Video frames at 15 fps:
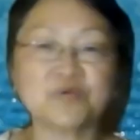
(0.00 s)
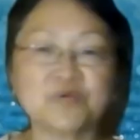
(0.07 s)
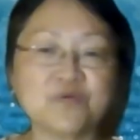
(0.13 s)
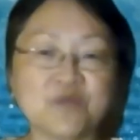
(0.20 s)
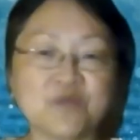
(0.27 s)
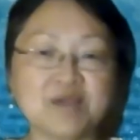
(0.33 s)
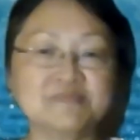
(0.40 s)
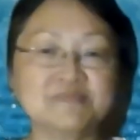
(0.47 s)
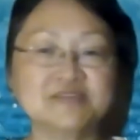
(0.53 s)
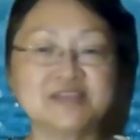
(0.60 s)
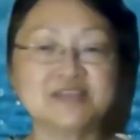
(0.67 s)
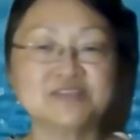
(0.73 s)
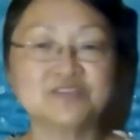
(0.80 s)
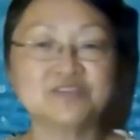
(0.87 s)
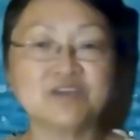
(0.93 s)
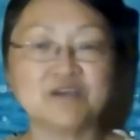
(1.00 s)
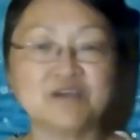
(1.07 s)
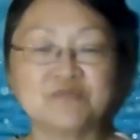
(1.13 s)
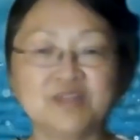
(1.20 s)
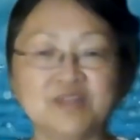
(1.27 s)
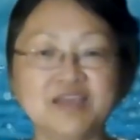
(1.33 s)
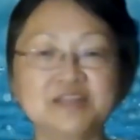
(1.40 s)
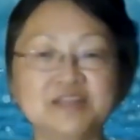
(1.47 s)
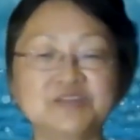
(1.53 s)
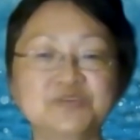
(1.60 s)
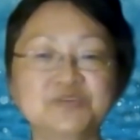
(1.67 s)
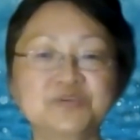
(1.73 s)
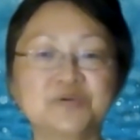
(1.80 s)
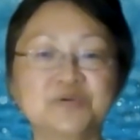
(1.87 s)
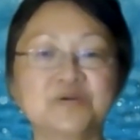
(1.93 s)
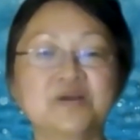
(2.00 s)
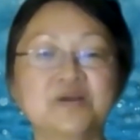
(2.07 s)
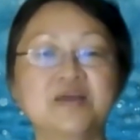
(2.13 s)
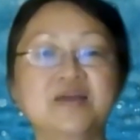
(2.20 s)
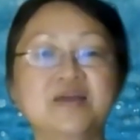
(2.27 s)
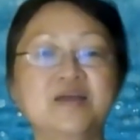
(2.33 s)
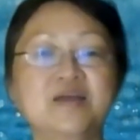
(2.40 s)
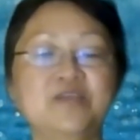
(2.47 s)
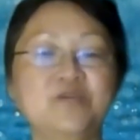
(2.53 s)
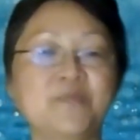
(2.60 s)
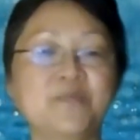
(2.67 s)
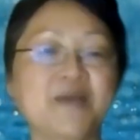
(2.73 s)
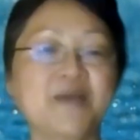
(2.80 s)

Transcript: the programs that's not related to your